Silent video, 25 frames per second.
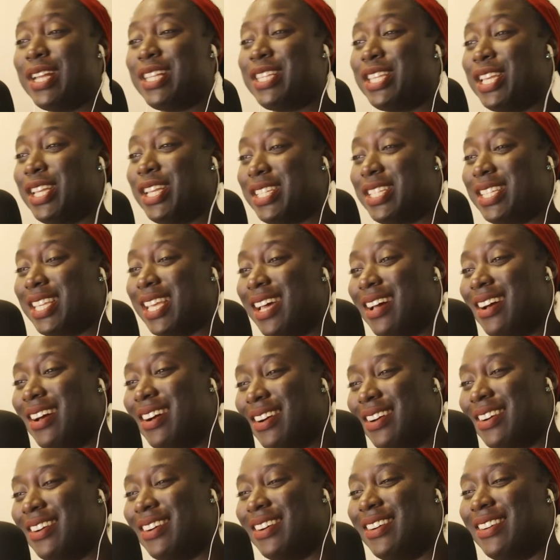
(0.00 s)
it to
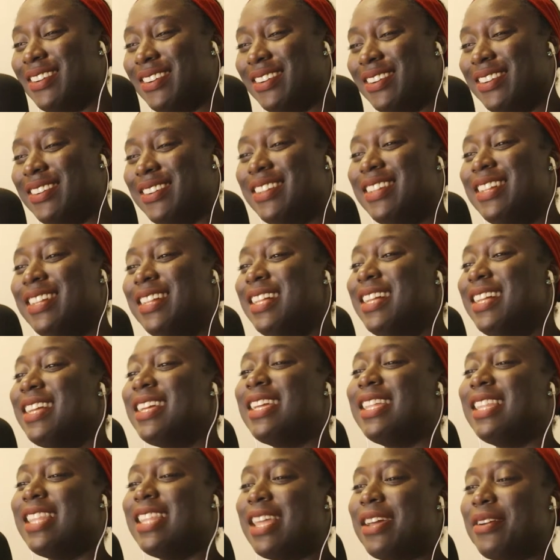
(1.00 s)
tell.
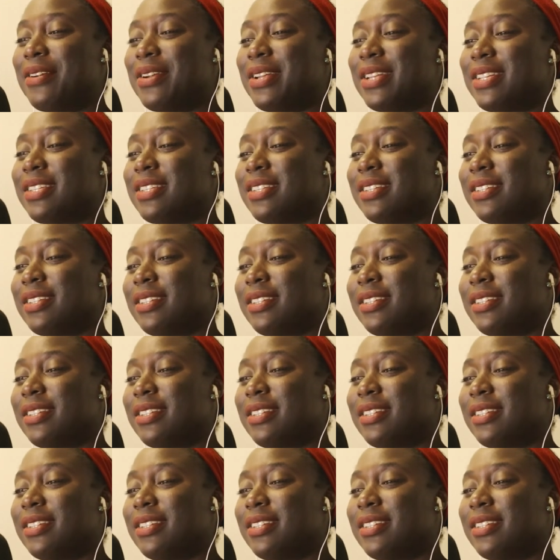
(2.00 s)
Hilarious.